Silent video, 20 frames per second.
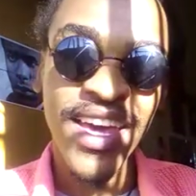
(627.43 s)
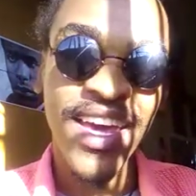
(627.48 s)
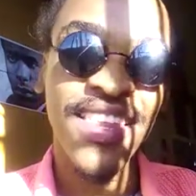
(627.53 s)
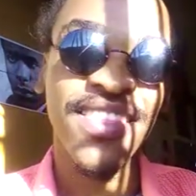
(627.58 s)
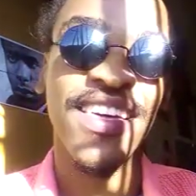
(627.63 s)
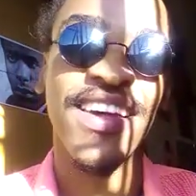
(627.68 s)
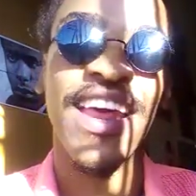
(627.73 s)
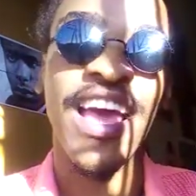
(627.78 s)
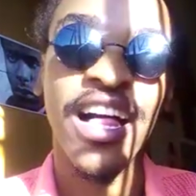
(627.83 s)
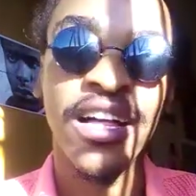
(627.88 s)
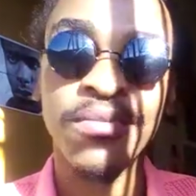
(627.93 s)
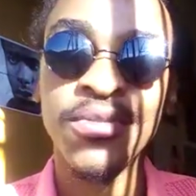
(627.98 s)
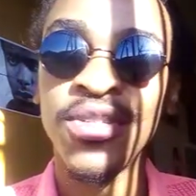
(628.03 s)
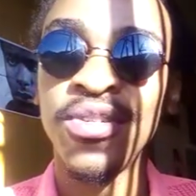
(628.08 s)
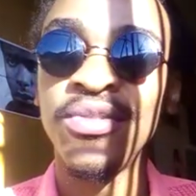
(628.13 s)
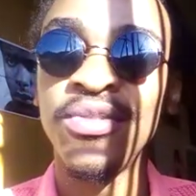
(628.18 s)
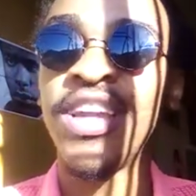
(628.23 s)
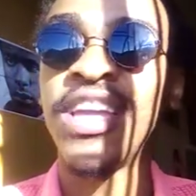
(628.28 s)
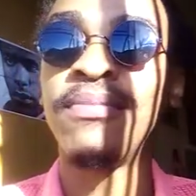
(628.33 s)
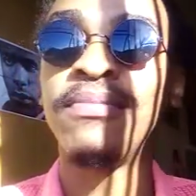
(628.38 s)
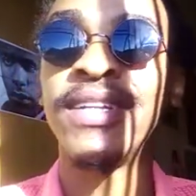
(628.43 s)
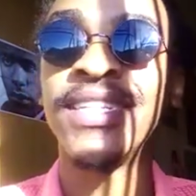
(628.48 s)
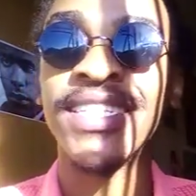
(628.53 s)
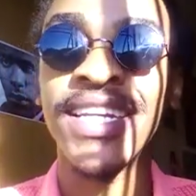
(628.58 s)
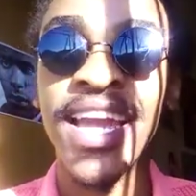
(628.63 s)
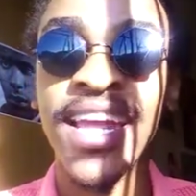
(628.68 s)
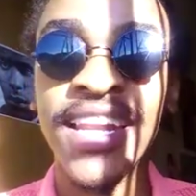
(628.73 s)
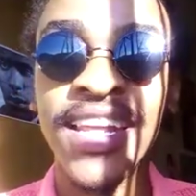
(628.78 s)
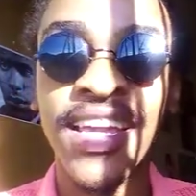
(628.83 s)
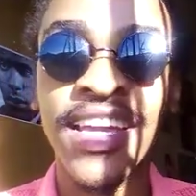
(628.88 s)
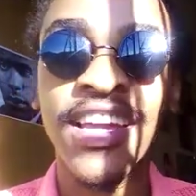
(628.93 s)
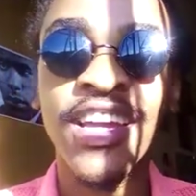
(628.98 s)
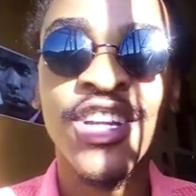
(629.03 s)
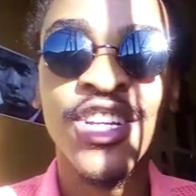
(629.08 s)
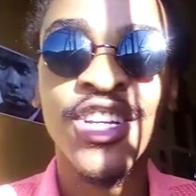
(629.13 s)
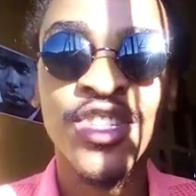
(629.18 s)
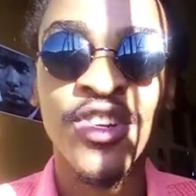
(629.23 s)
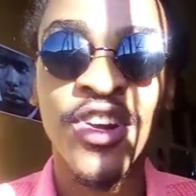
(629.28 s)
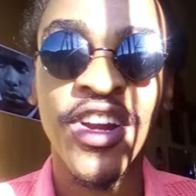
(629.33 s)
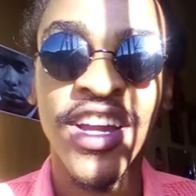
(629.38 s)
and that helps you in maintaining
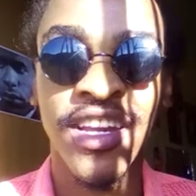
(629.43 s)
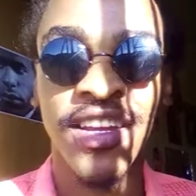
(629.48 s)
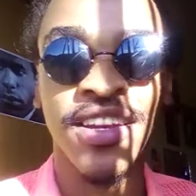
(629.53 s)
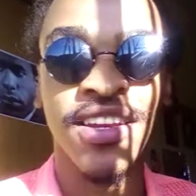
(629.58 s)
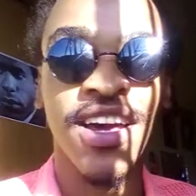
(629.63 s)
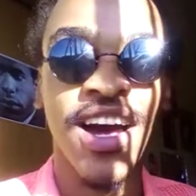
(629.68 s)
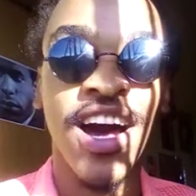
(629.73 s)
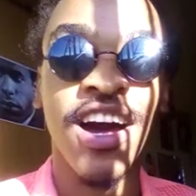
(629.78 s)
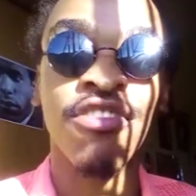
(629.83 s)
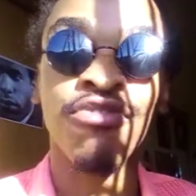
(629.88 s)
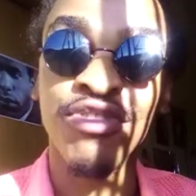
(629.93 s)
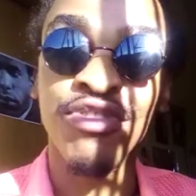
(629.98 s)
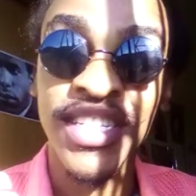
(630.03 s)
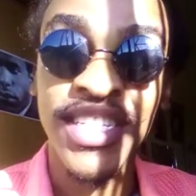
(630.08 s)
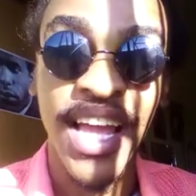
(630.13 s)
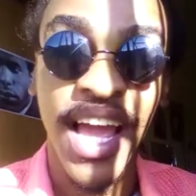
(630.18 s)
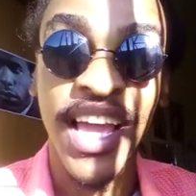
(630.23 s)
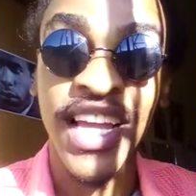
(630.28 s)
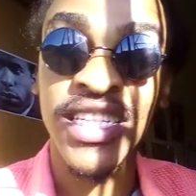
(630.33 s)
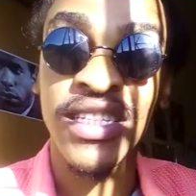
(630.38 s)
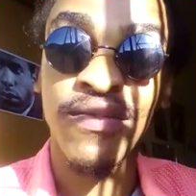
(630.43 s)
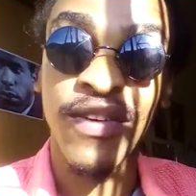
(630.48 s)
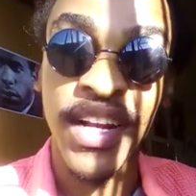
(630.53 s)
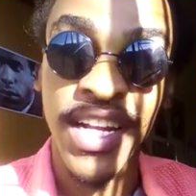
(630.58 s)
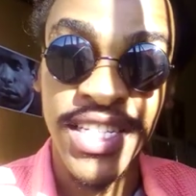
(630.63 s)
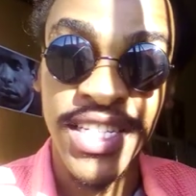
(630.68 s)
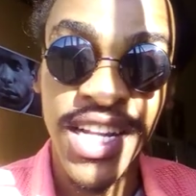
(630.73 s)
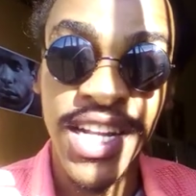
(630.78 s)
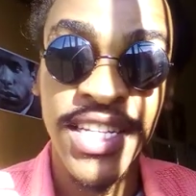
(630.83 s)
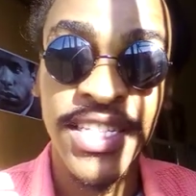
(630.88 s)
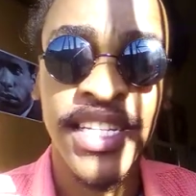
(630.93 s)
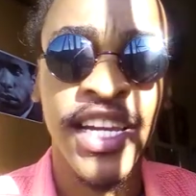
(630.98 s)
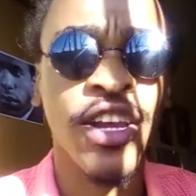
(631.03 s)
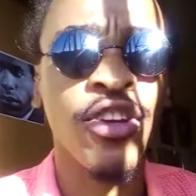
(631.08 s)
certain risk against volatility.